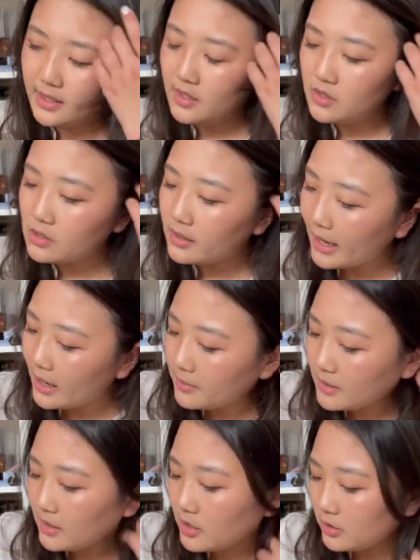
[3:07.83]
So it came in
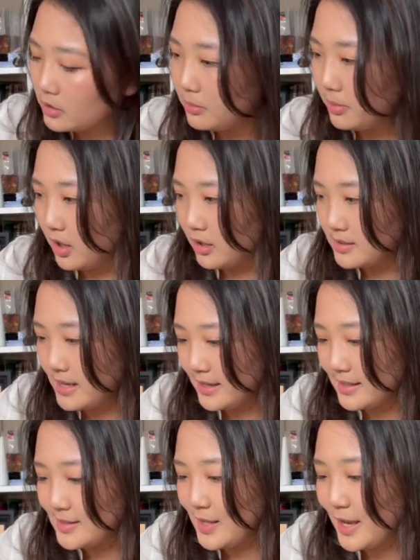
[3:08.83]
a cute little box, and
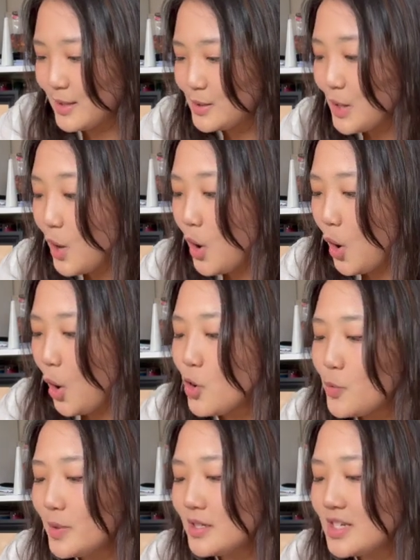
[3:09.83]
it says
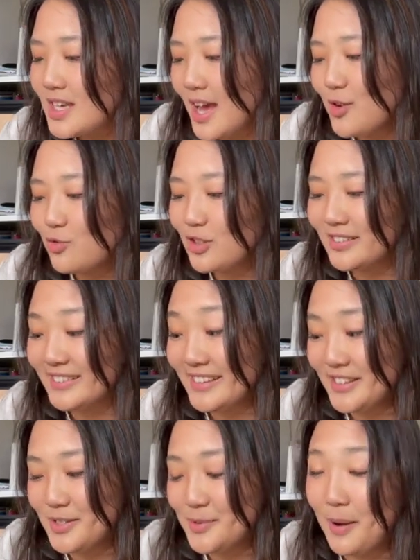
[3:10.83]
opened and
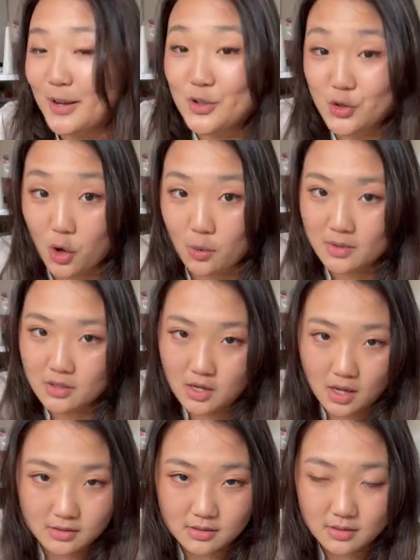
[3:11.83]
released by German
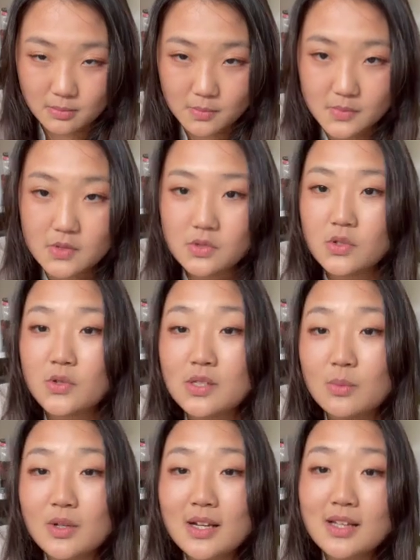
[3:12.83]
customs. So
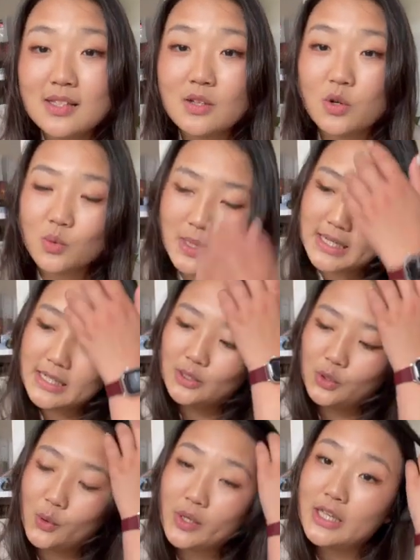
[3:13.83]
someone has already
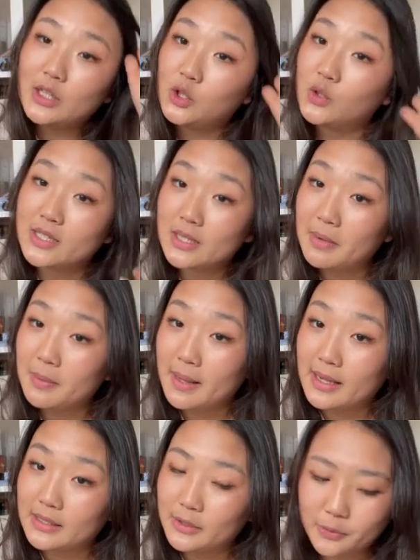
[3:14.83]
low-key looked at my
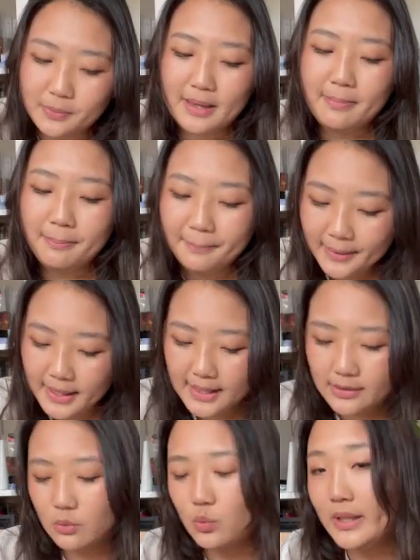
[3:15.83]
bag a little bit,
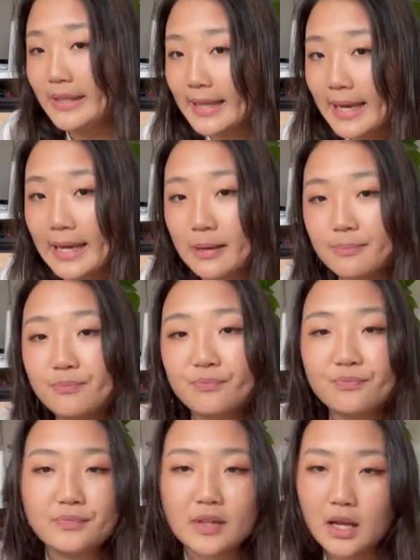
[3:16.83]
but when it came,
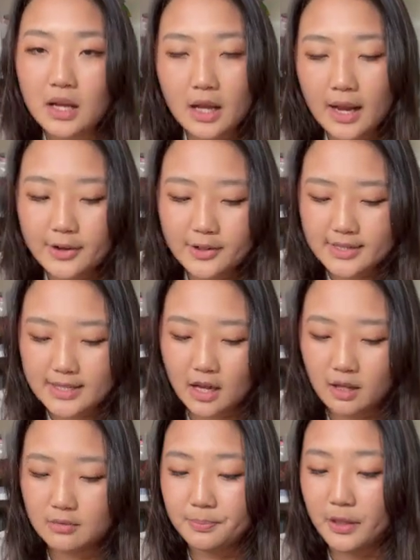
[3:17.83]
I couldn't
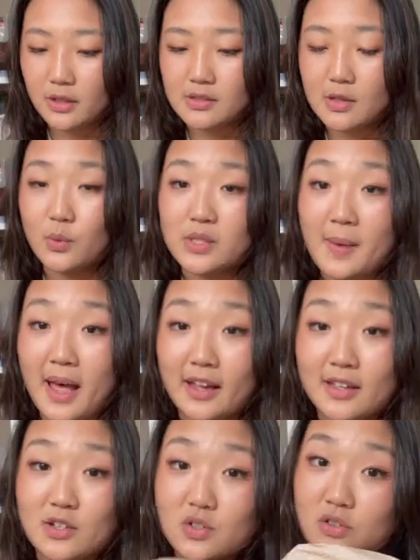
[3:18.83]
tell because it was
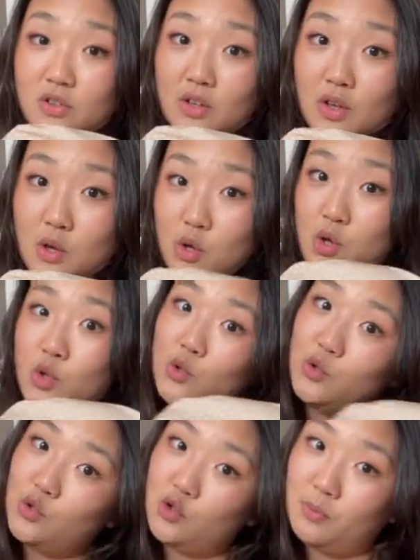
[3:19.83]
packaged
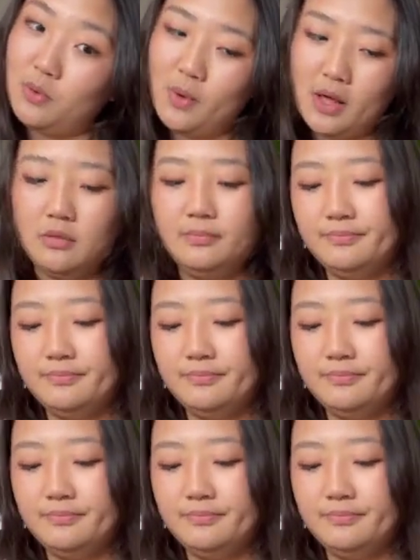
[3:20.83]
super well.